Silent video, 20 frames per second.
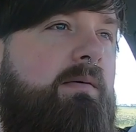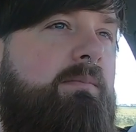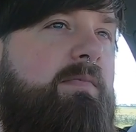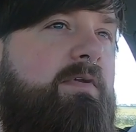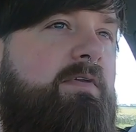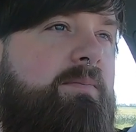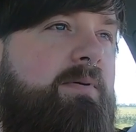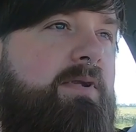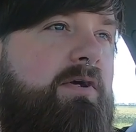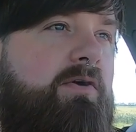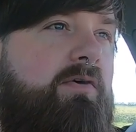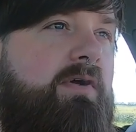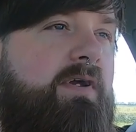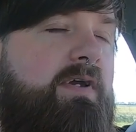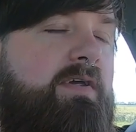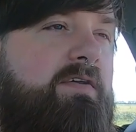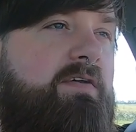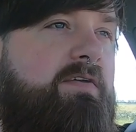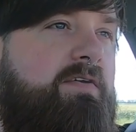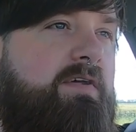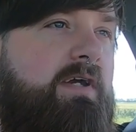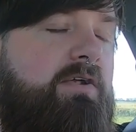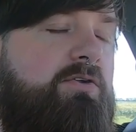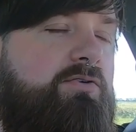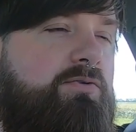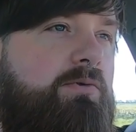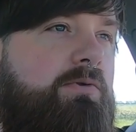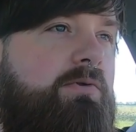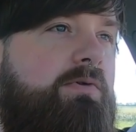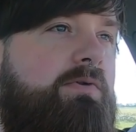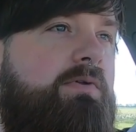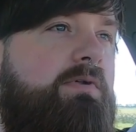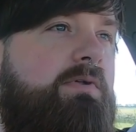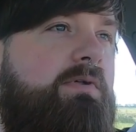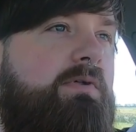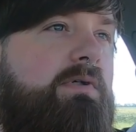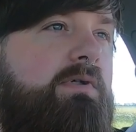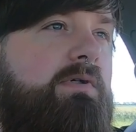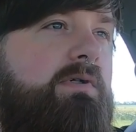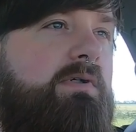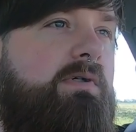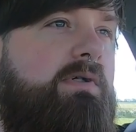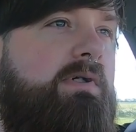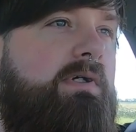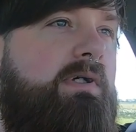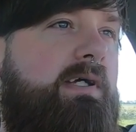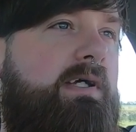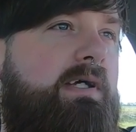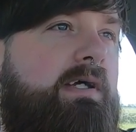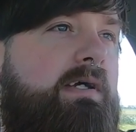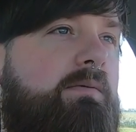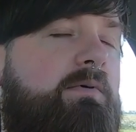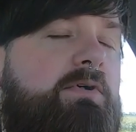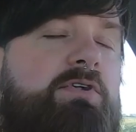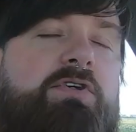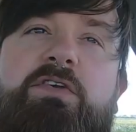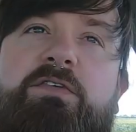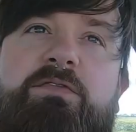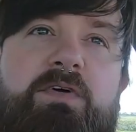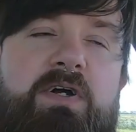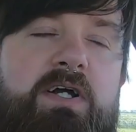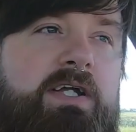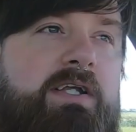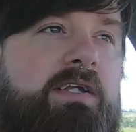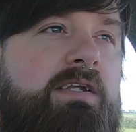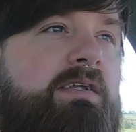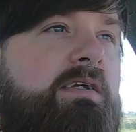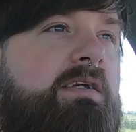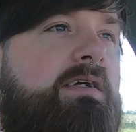It's been a crazy schedule, which is fine.